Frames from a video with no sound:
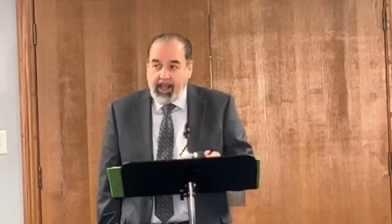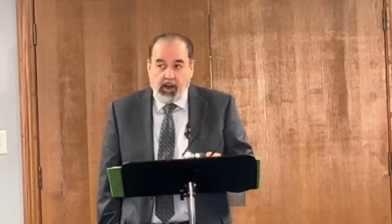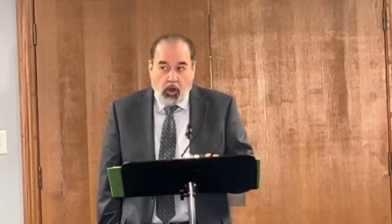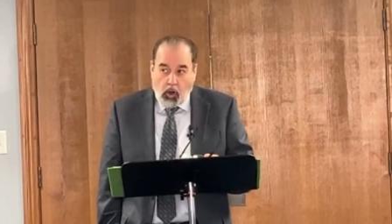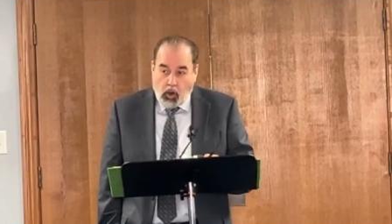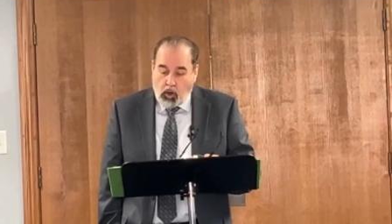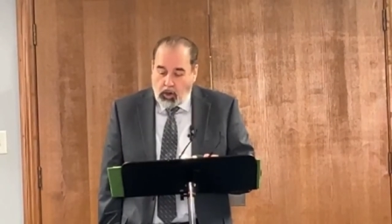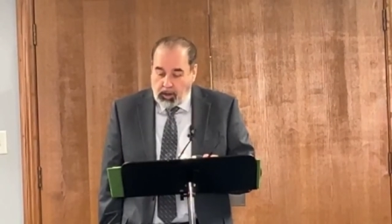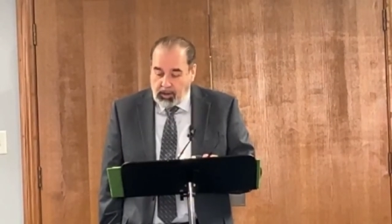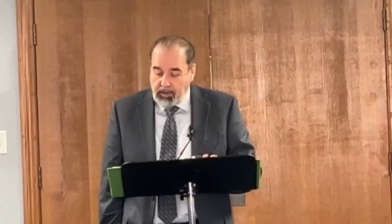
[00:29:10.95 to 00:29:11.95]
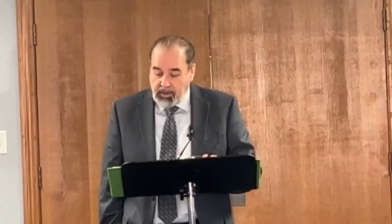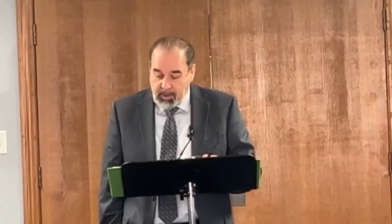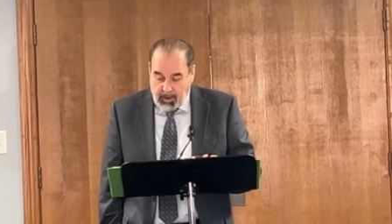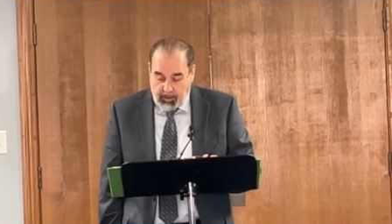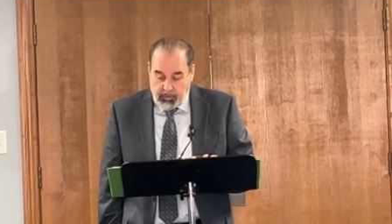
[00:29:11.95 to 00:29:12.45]
and all
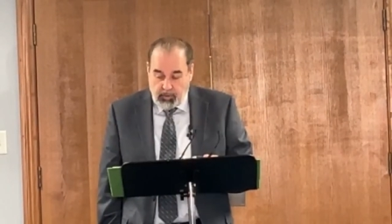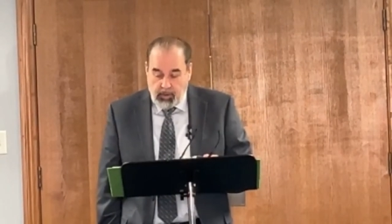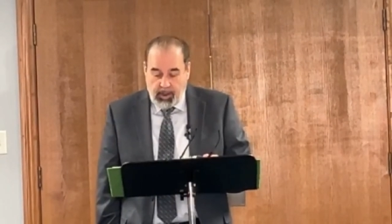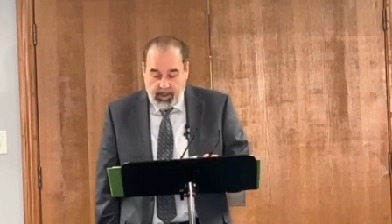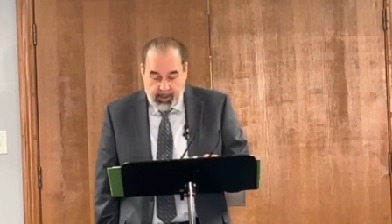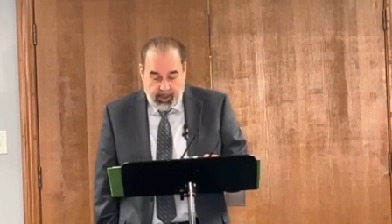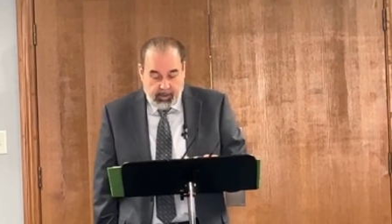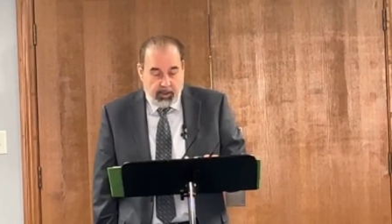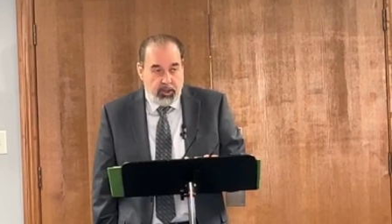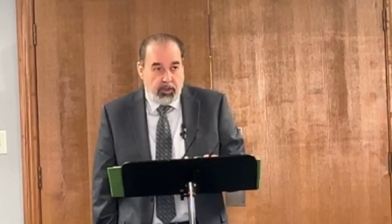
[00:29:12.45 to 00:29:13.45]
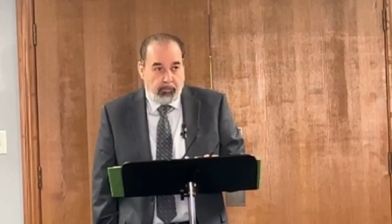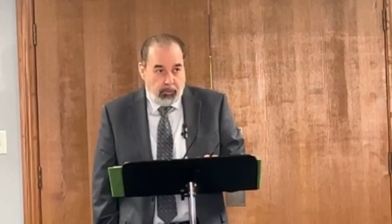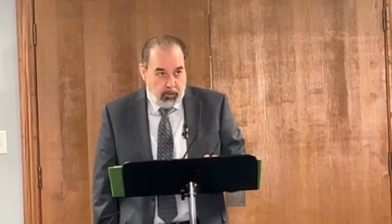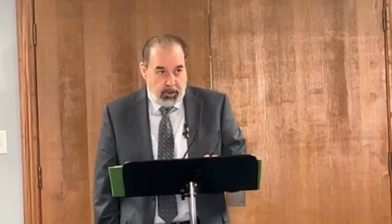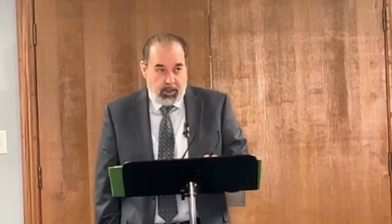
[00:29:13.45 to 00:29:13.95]
the other English
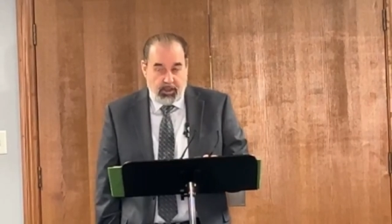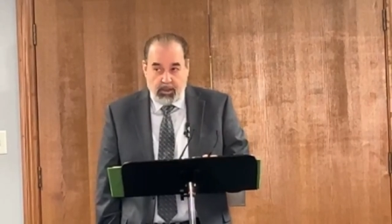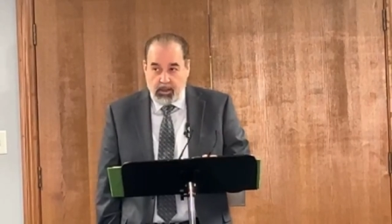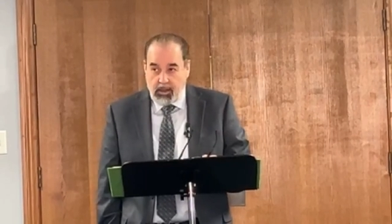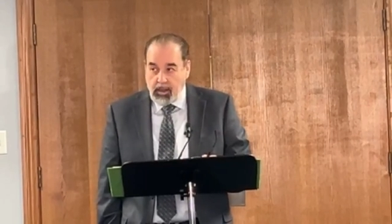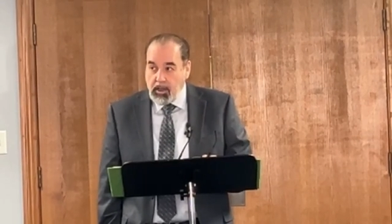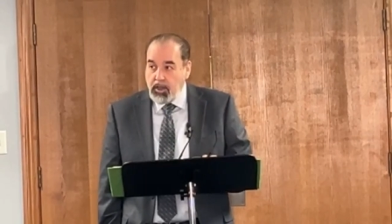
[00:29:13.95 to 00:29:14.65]
versions.